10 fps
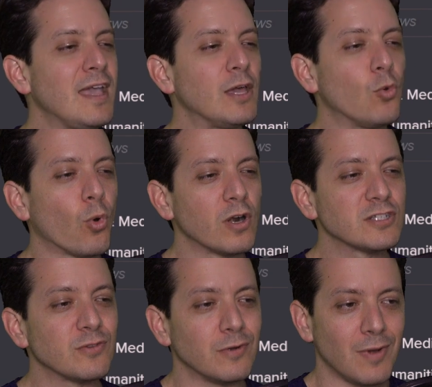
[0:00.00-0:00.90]
It
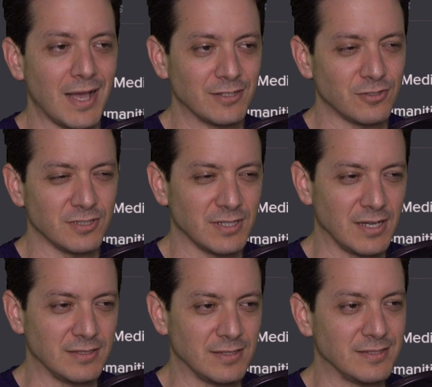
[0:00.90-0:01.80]
works through
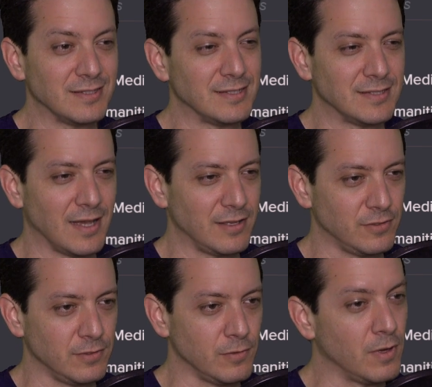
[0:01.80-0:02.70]
exercises
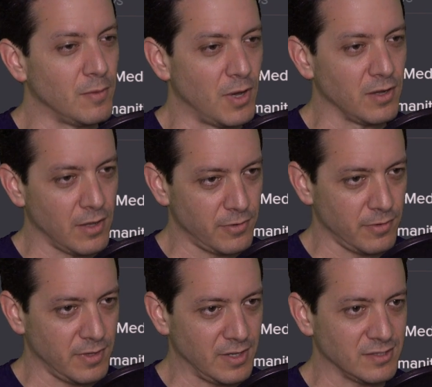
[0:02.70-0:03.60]
designed to, among other
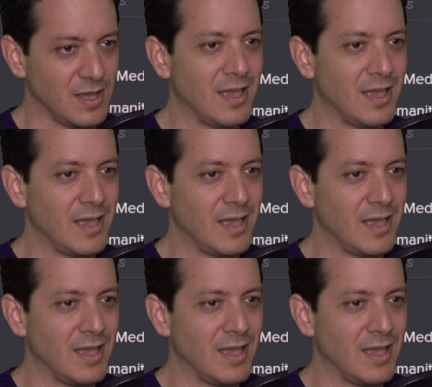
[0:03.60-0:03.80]
things,